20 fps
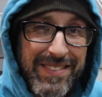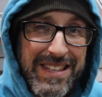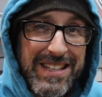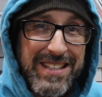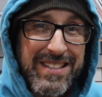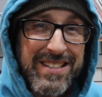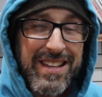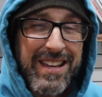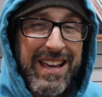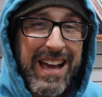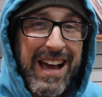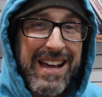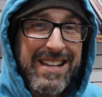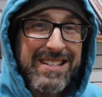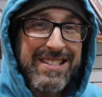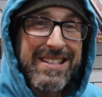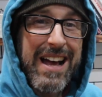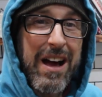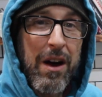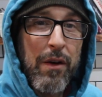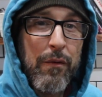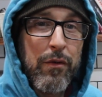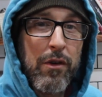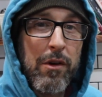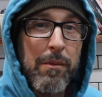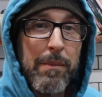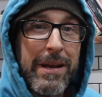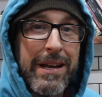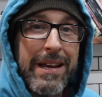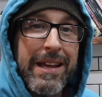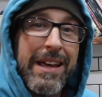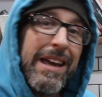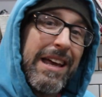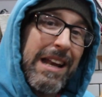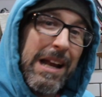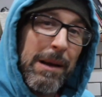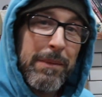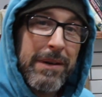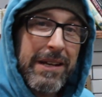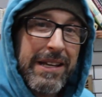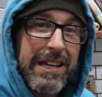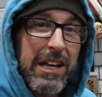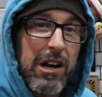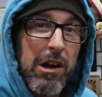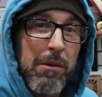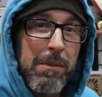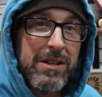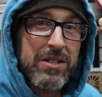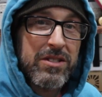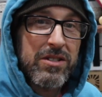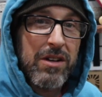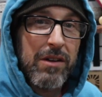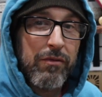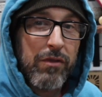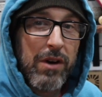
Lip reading: these guys down for a minute, and I'm gonna get all my stuff